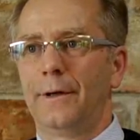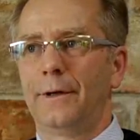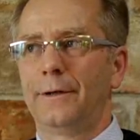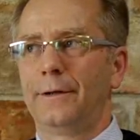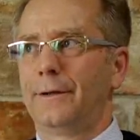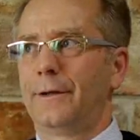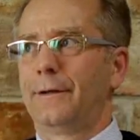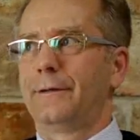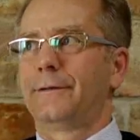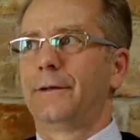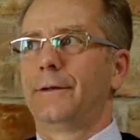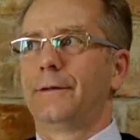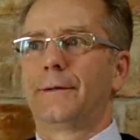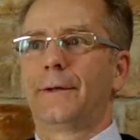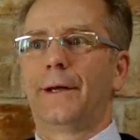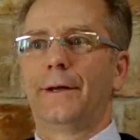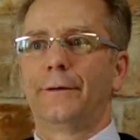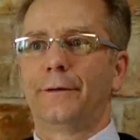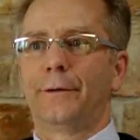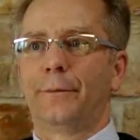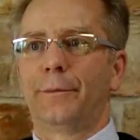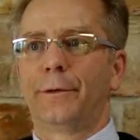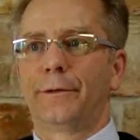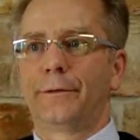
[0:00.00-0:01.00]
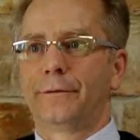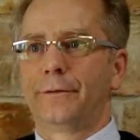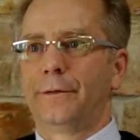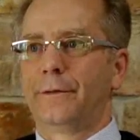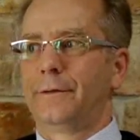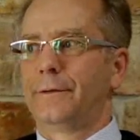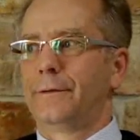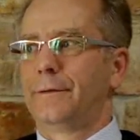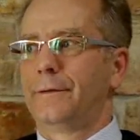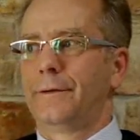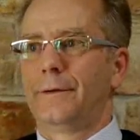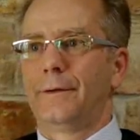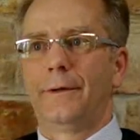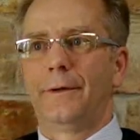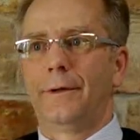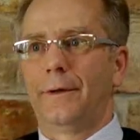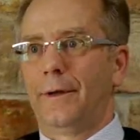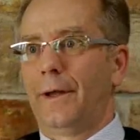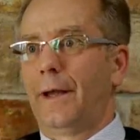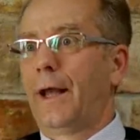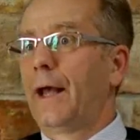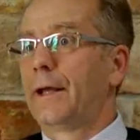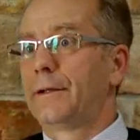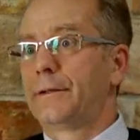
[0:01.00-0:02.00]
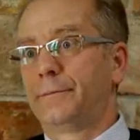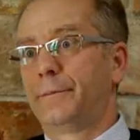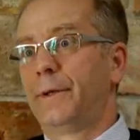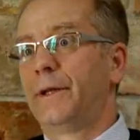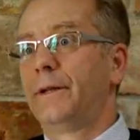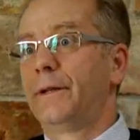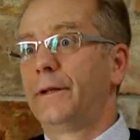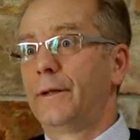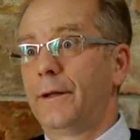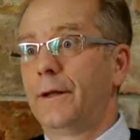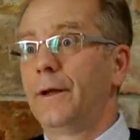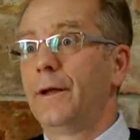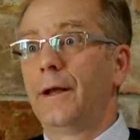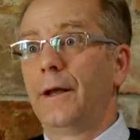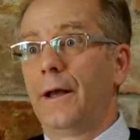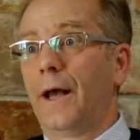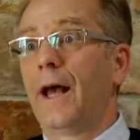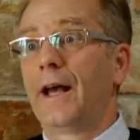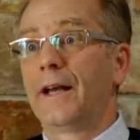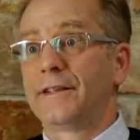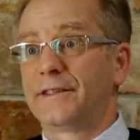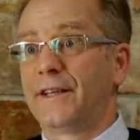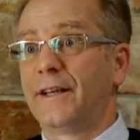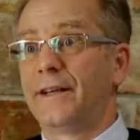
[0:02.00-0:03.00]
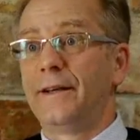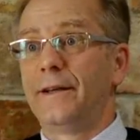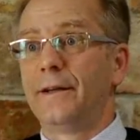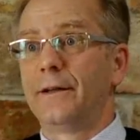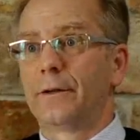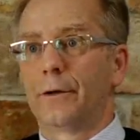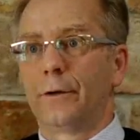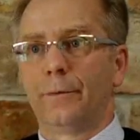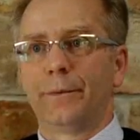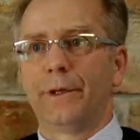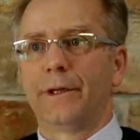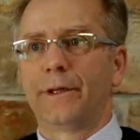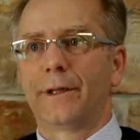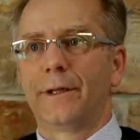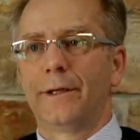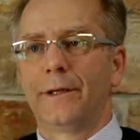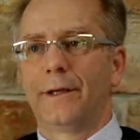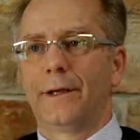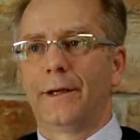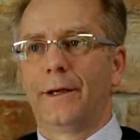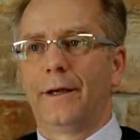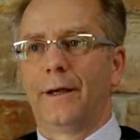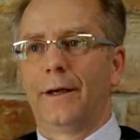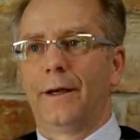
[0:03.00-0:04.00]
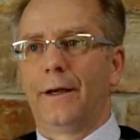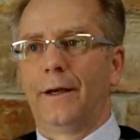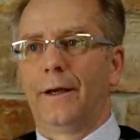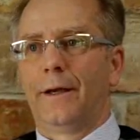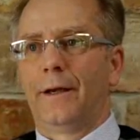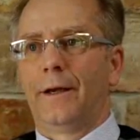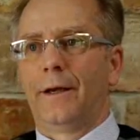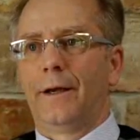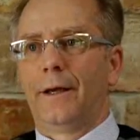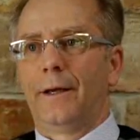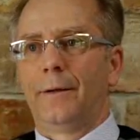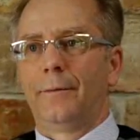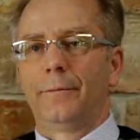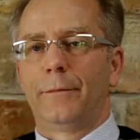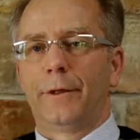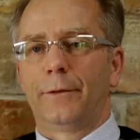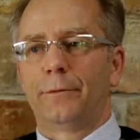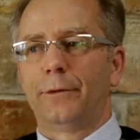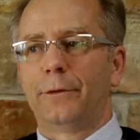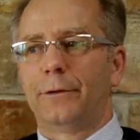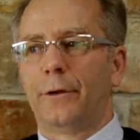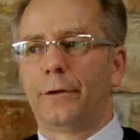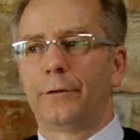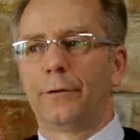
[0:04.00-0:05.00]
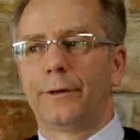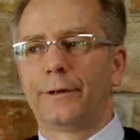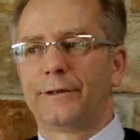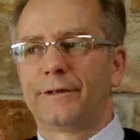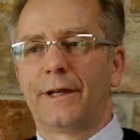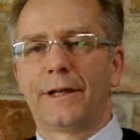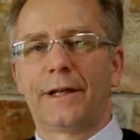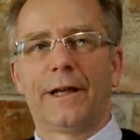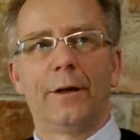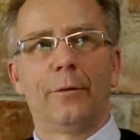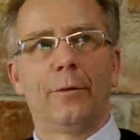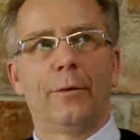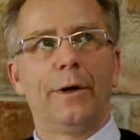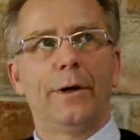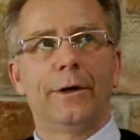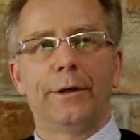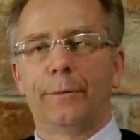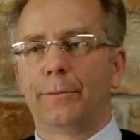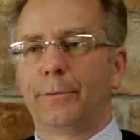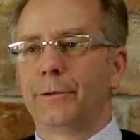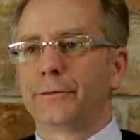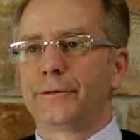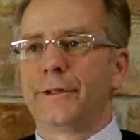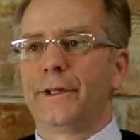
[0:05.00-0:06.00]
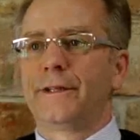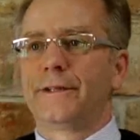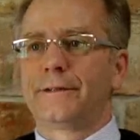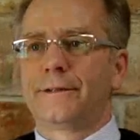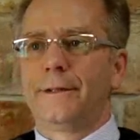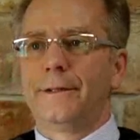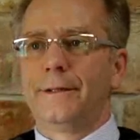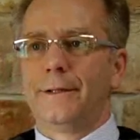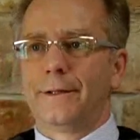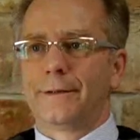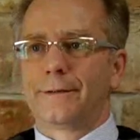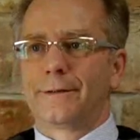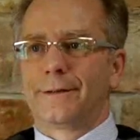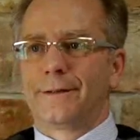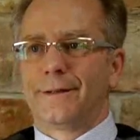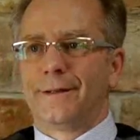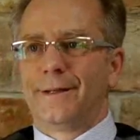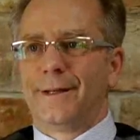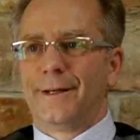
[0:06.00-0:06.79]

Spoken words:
And sometimes the person has healed completely, but we don't know exactly where the person has healed.